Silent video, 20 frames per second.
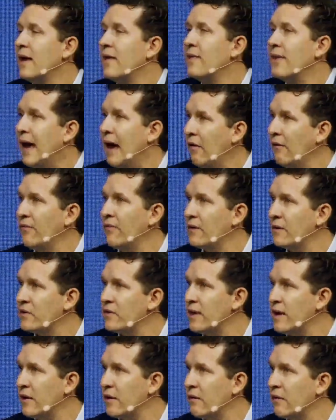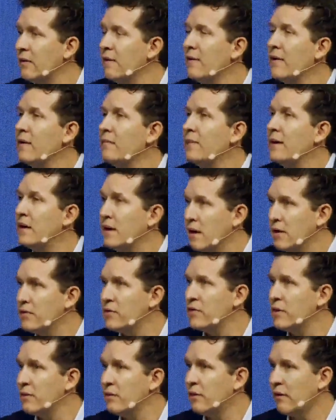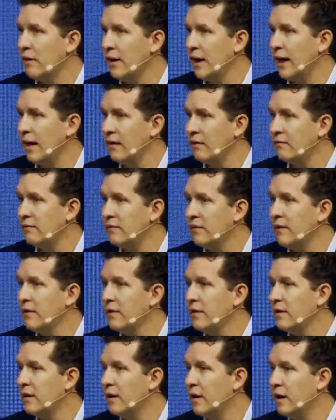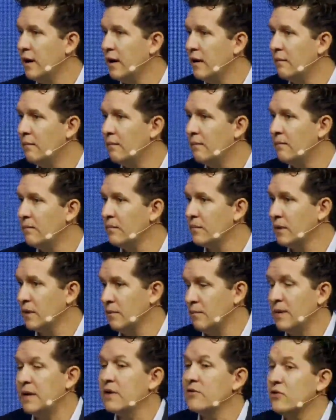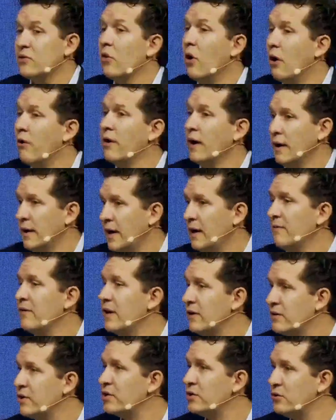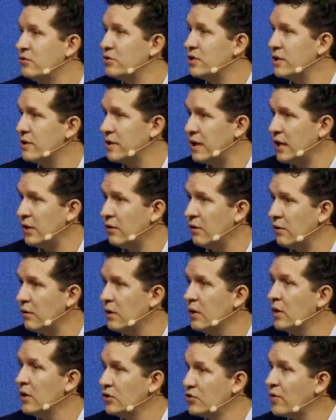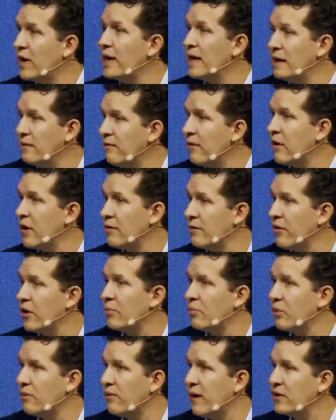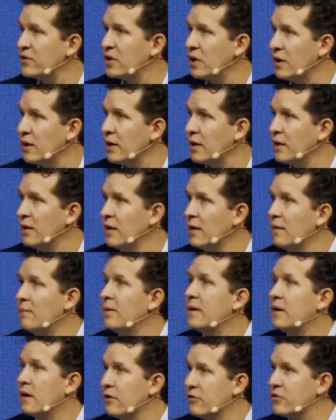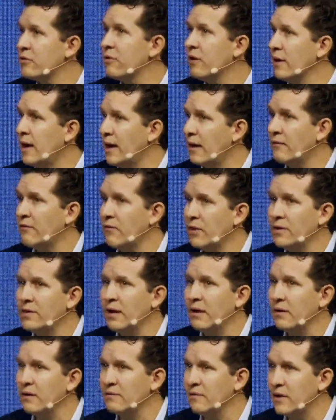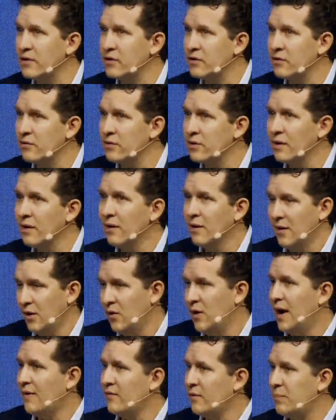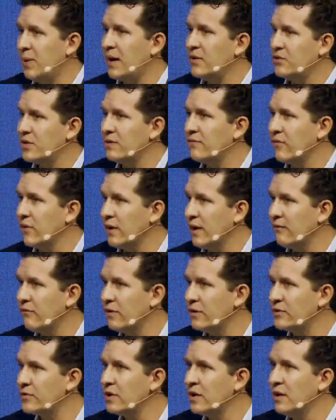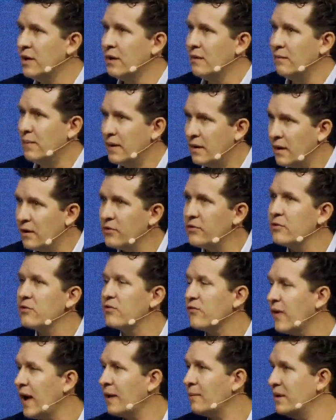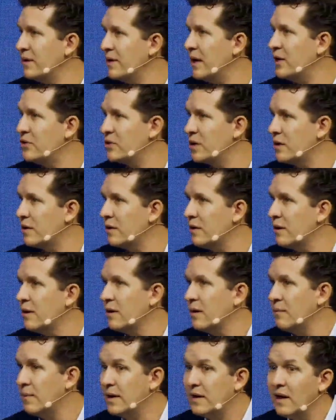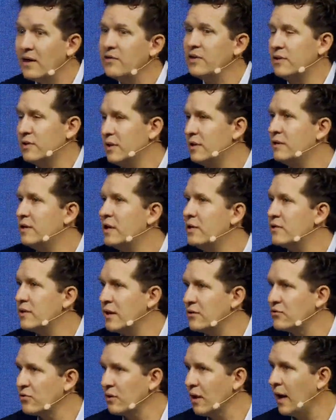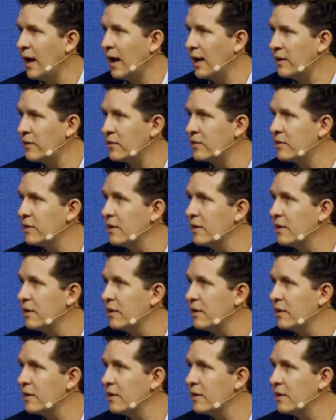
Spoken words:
the alpha is there because there are a lot of because there aren't a lot of institutions here trading very, very professionally, because there are a lot of retail investors who have a penchant for leverage, because there's fragmentation, because it's a decentralized